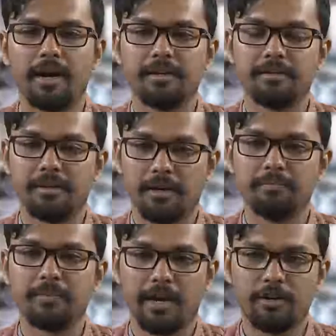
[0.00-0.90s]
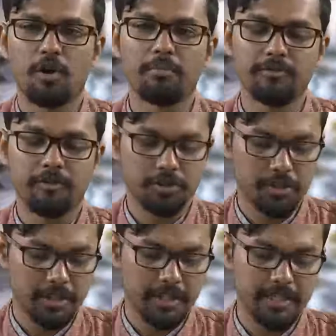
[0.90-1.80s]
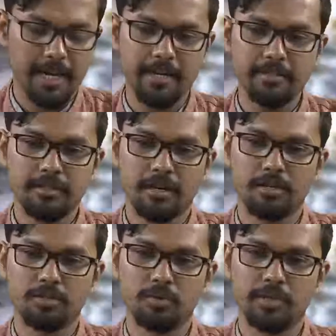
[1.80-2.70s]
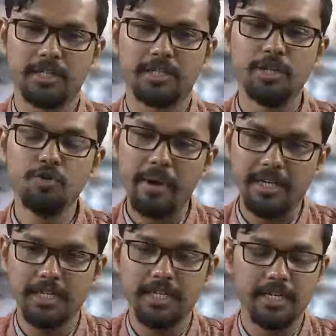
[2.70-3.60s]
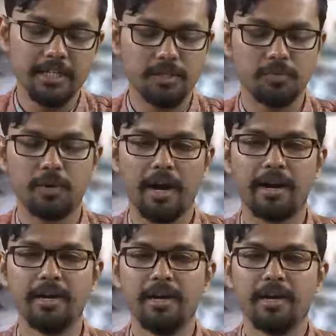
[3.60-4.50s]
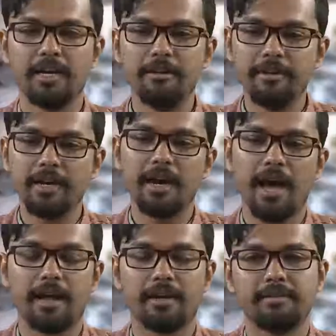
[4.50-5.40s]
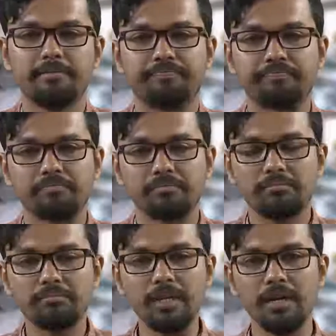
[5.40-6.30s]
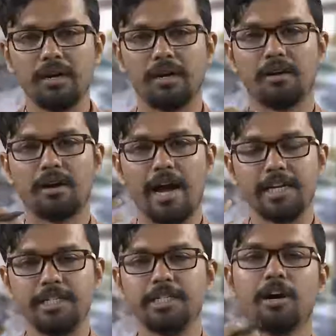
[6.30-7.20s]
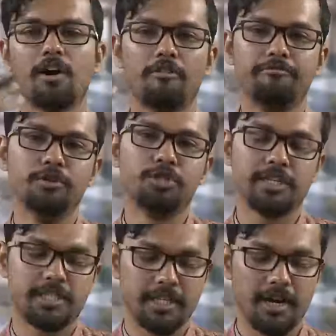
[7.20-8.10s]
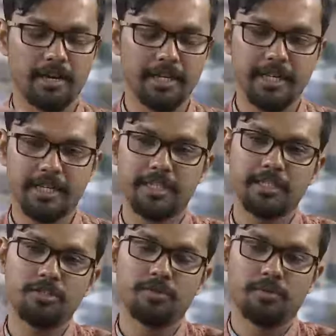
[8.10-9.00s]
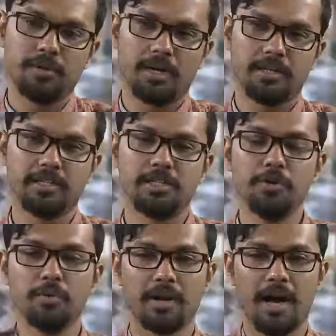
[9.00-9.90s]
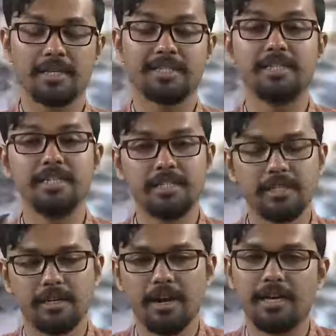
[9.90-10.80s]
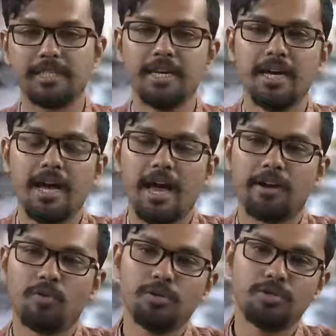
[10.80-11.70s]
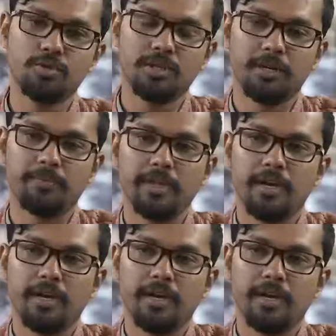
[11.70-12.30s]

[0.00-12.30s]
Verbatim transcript: and, uh, and Norman Foster designs. Uh, so these new materials were giving an uh, idea of futuristic architecture. So uh, this new glass, tinted glass and also the